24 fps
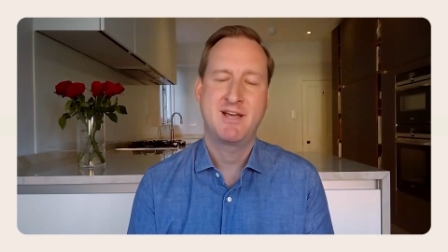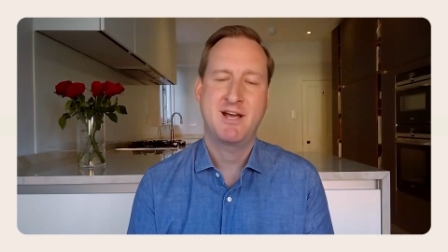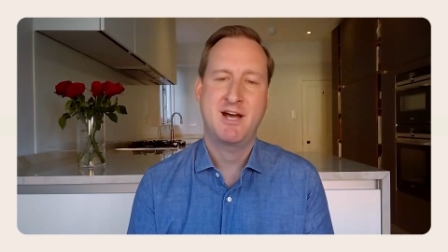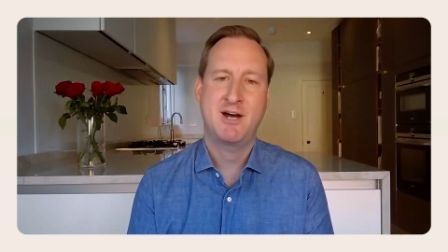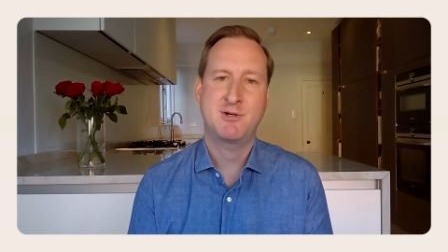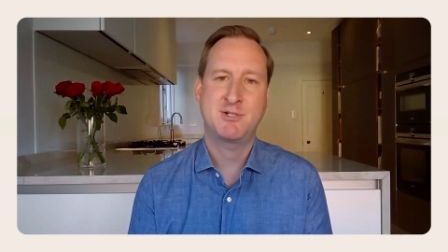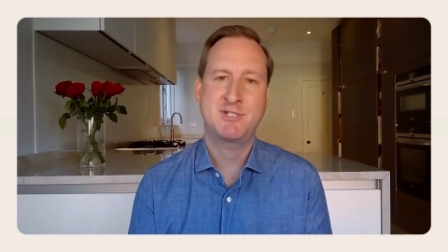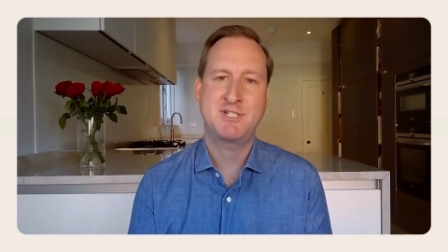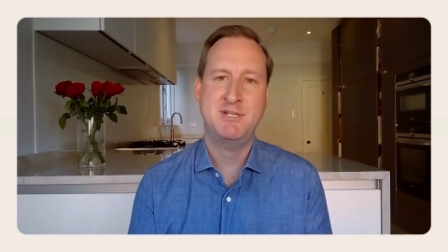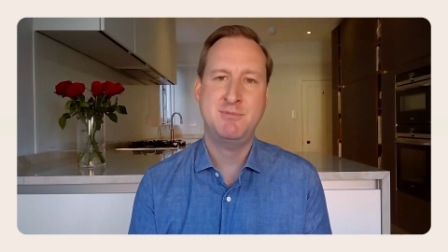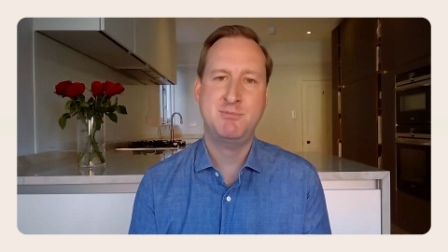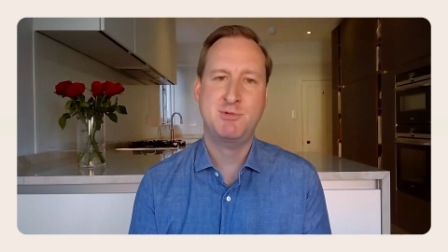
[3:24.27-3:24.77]

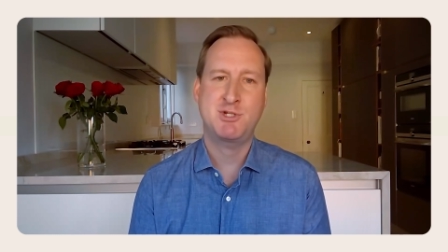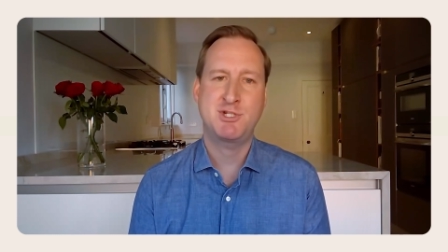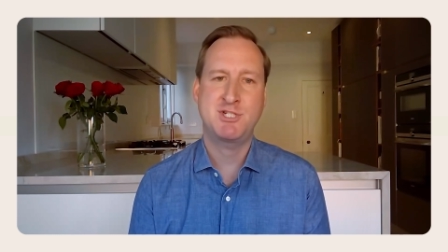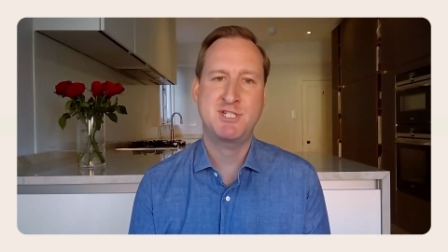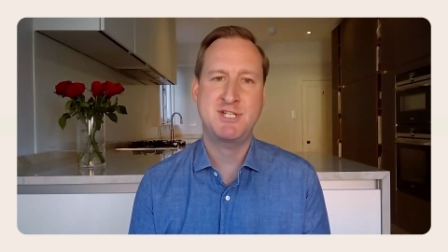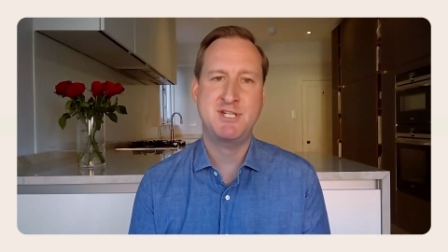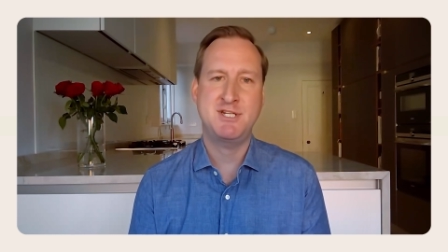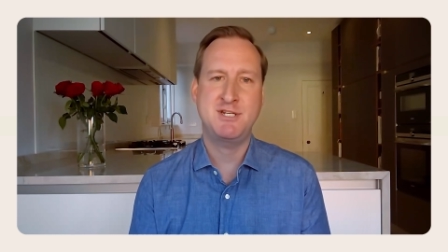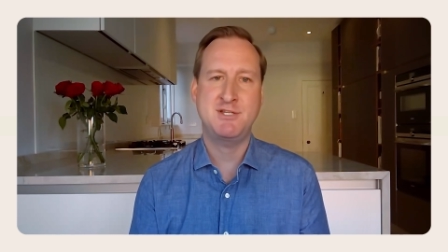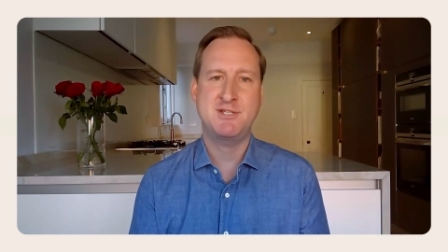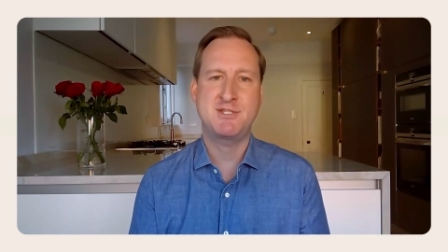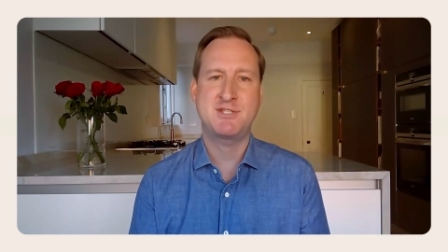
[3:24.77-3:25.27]
Our team
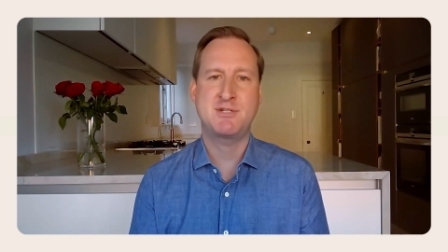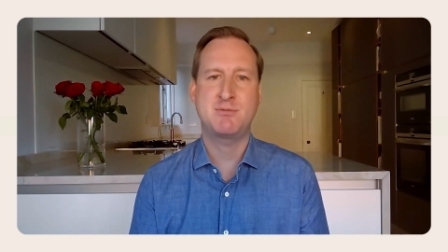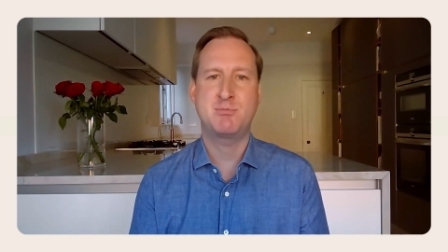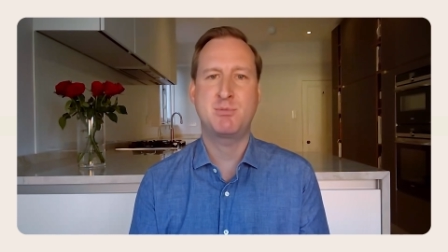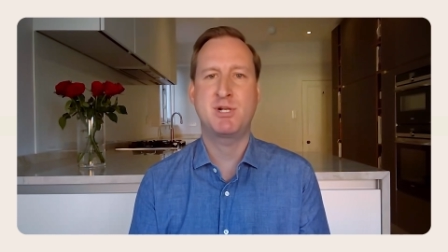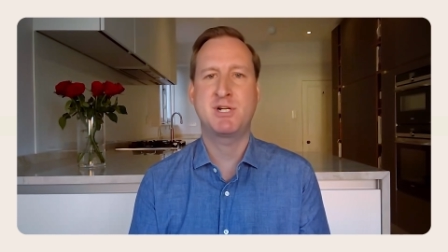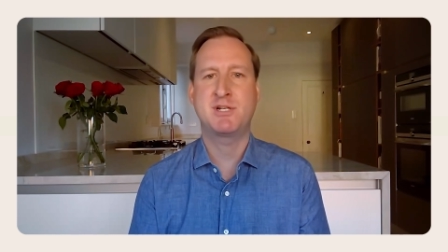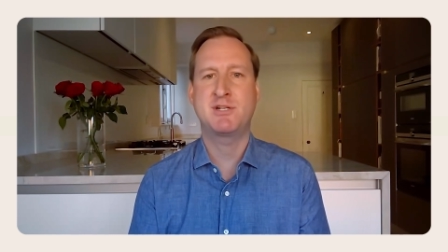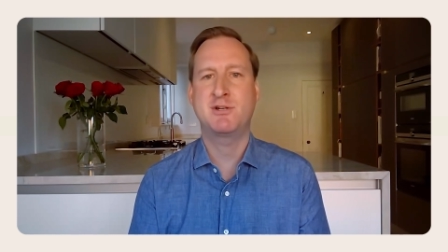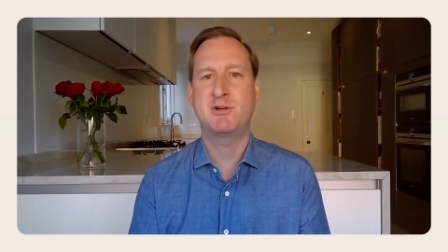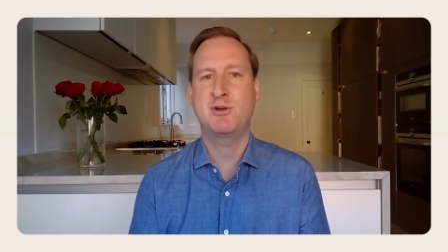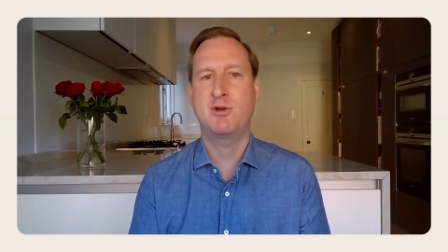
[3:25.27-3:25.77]
continues to
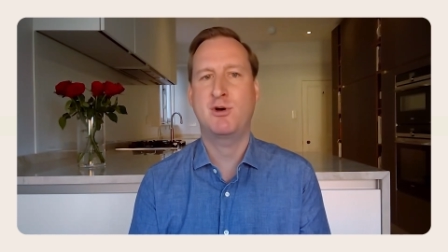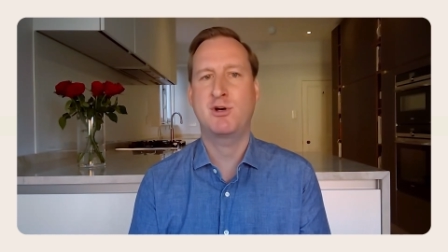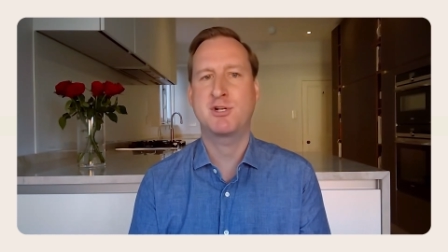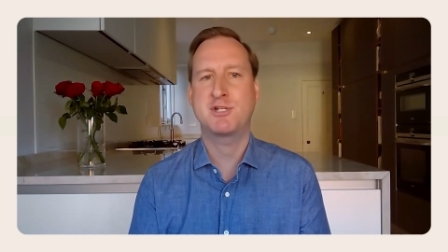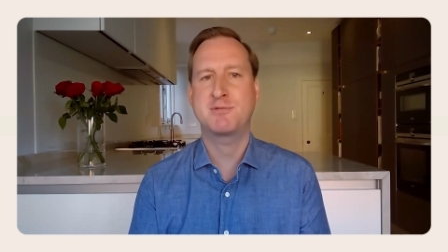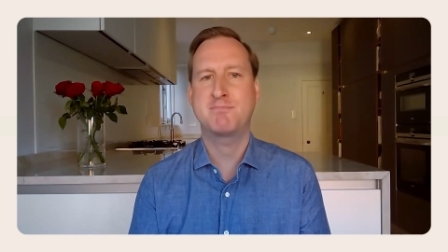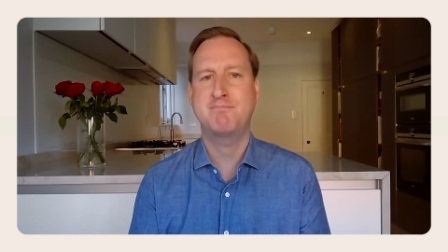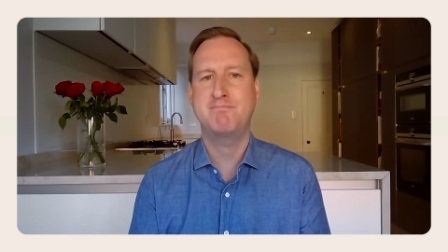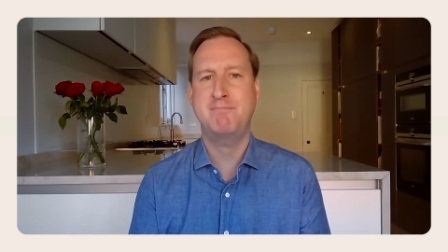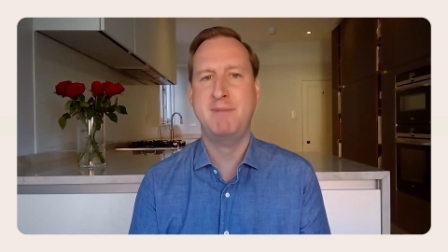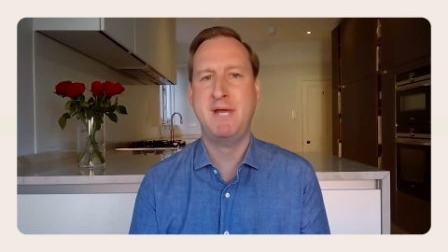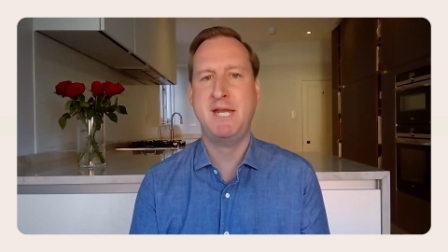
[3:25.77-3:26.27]
build and
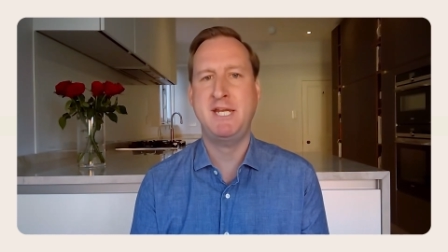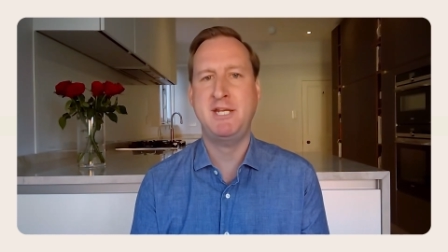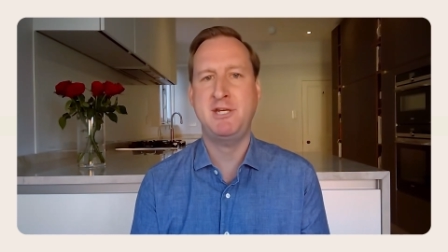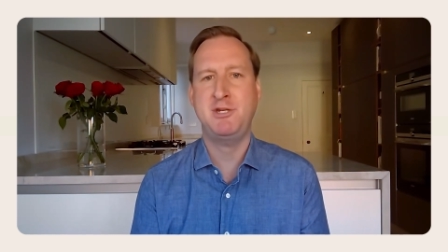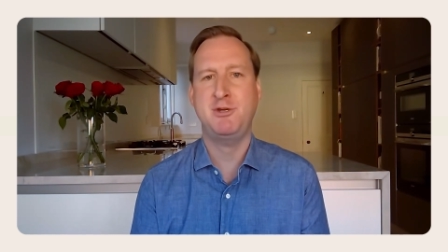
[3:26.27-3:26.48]
launch many